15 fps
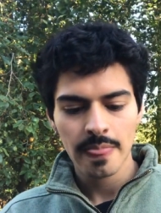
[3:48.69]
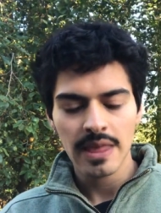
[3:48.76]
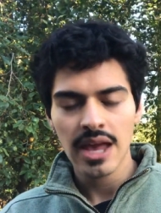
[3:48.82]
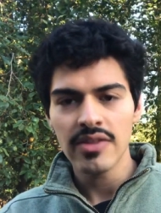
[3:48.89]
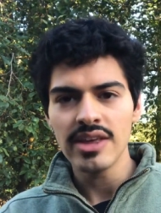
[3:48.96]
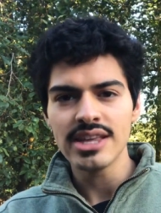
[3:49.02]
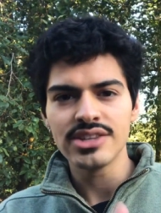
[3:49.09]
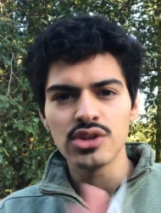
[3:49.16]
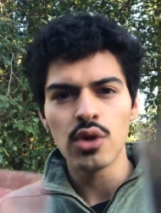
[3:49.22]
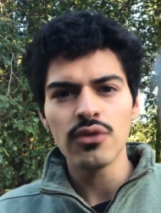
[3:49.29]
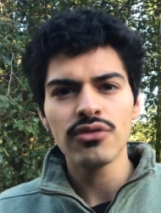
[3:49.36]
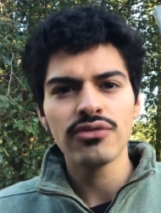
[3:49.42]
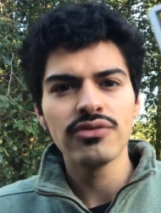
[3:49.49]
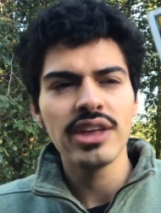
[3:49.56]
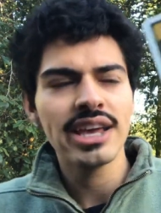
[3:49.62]
And they don't
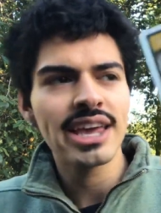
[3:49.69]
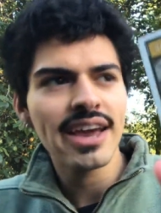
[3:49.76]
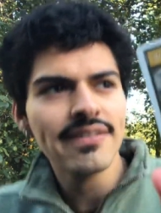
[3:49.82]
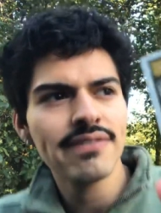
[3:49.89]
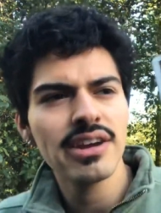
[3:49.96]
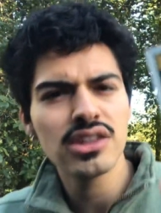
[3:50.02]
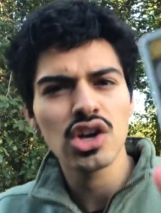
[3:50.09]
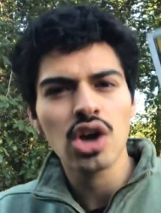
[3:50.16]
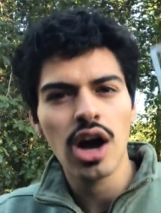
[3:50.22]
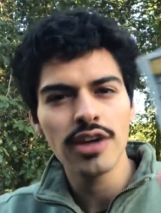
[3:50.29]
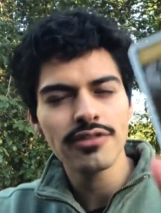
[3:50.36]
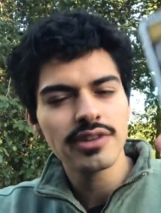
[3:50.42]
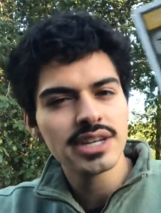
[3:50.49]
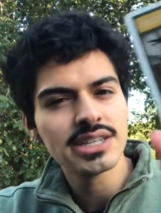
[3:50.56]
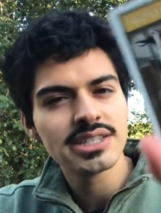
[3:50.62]
they can't find the
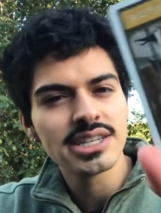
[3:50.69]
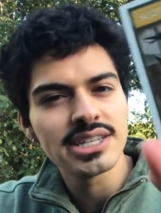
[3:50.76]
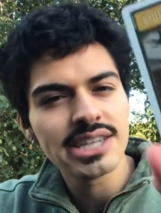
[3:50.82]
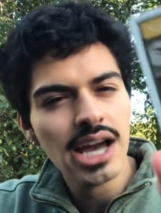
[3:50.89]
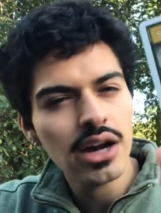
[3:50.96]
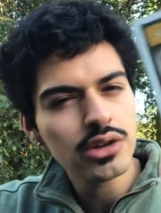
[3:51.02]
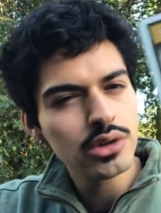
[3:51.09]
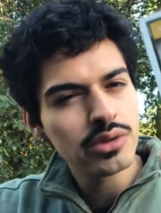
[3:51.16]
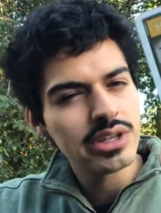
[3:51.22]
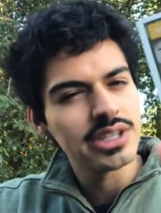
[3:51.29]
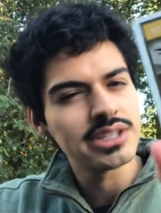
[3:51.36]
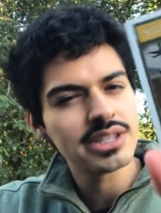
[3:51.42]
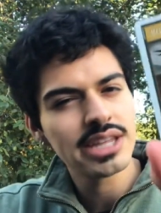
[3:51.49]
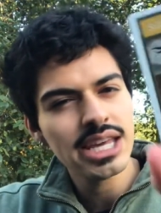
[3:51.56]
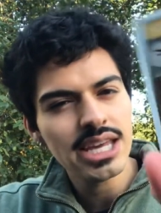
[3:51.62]
confidence to tell you
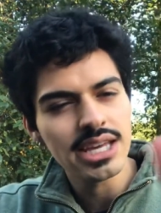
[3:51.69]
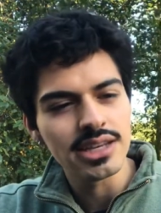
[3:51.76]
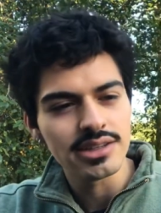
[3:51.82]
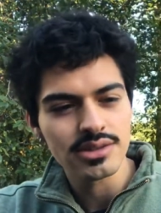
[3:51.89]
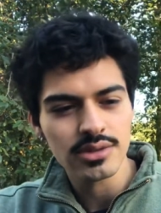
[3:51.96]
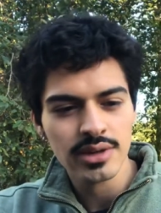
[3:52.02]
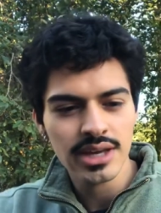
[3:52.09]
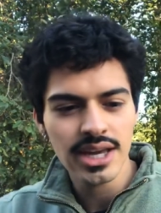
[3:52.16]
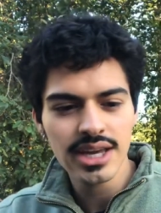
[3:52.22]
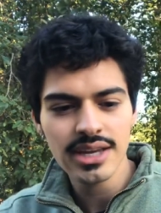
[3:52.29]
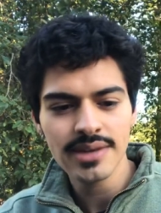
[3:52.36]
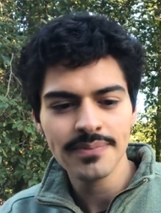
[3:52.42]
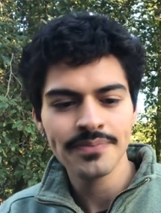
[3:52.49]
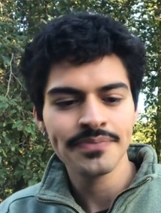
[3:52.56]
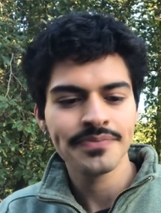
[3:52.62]
these things, okay?